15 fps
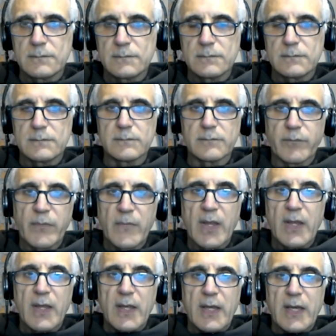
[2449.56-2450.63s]
Hmm.
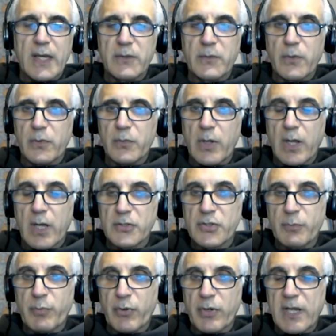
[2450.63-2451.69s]
And I
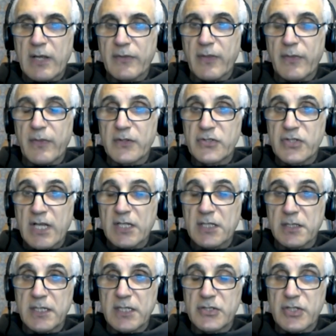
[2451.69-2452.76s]
should point out that the Czech
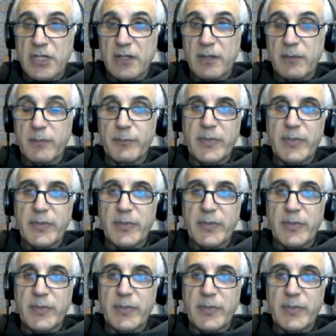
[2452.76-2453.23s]
Legion